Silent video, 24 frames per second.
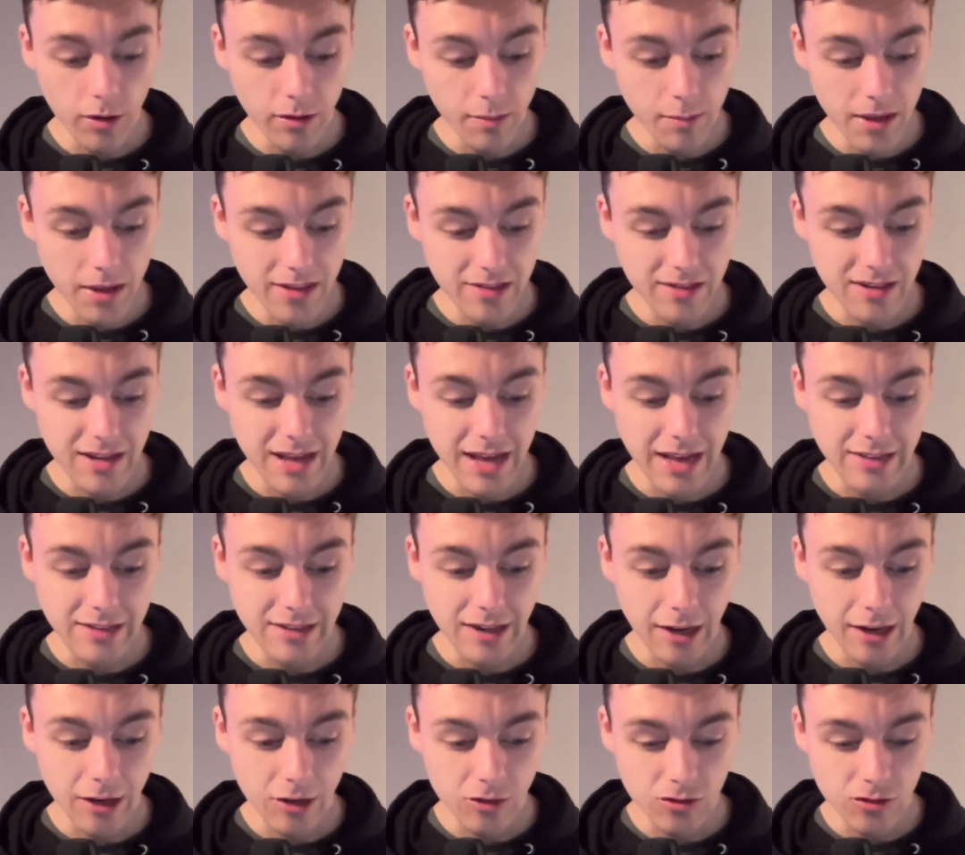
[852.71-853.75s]
the Medicine Hat
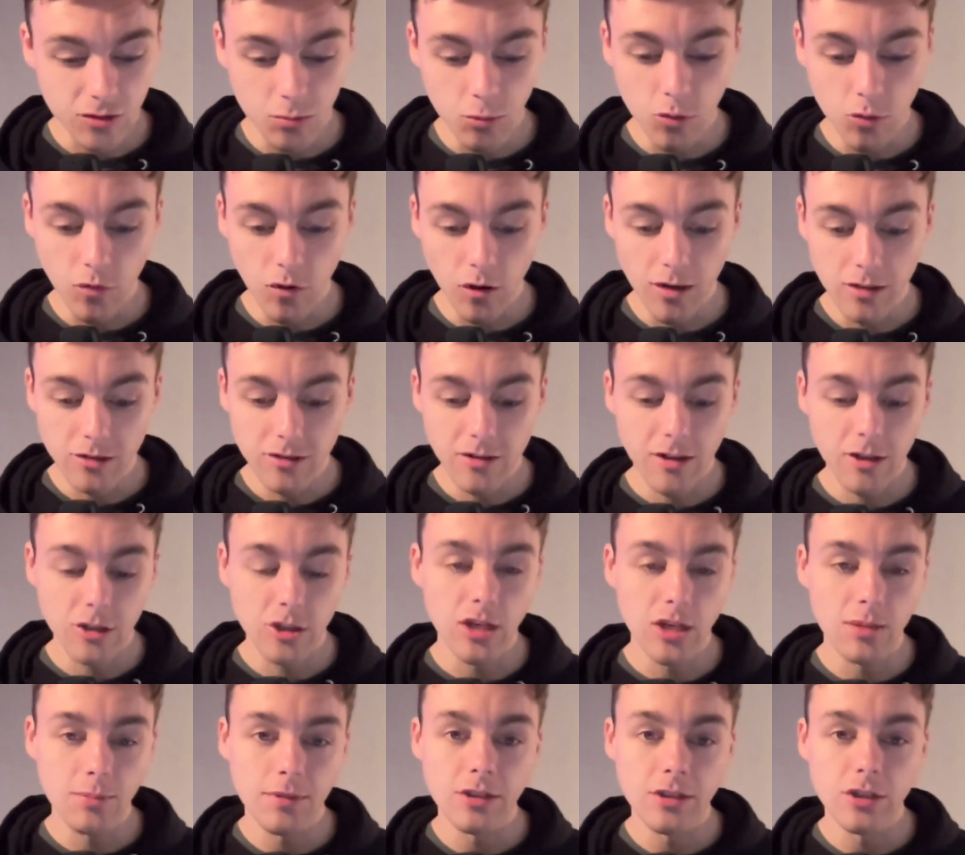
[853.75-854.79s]
Tigers to move on to the
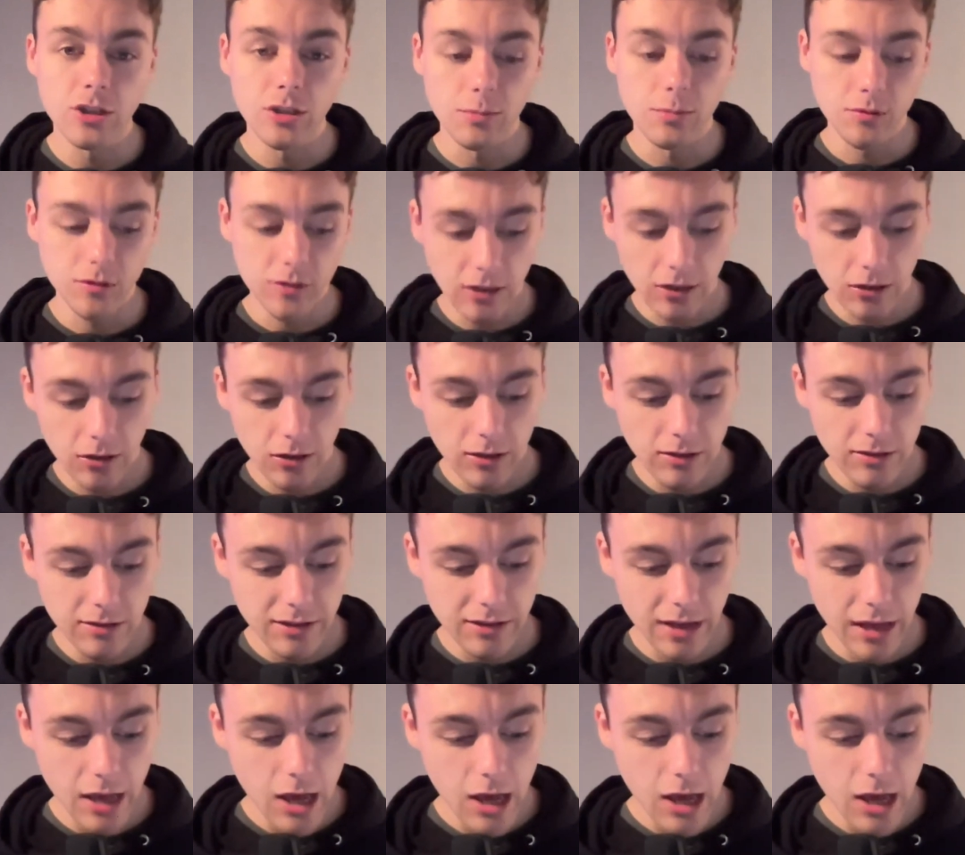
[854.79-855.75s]
championship series